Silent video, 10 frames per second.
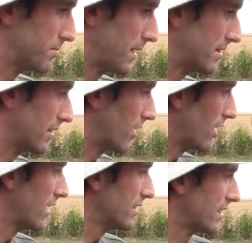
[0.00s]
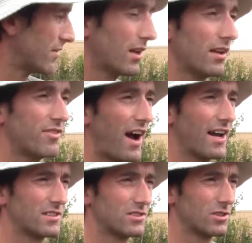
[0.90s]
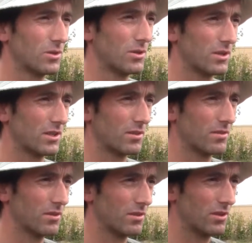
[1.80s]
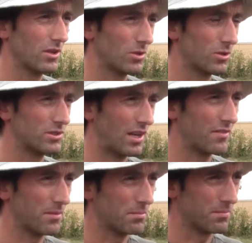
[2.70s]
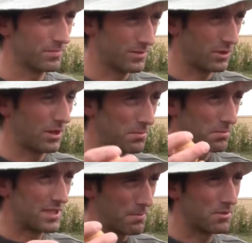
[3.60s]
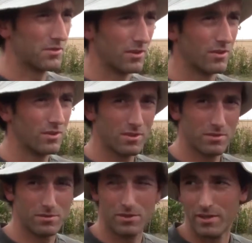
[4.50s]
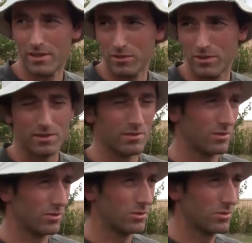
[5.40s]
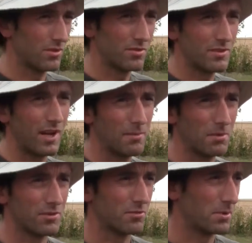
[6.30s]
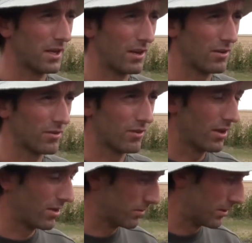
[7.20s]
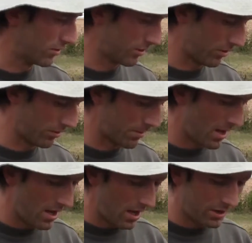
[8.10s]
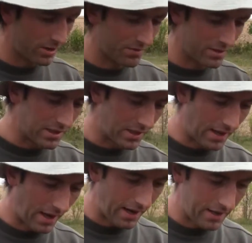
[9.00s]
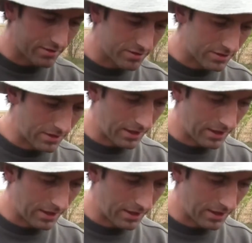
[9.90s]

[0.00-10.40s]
basically. The earlies are really fast, so you can, you know, you save them, you keep them separate, you know, so that you can do different timings of potatoes when you sow them. And you have these little eyes.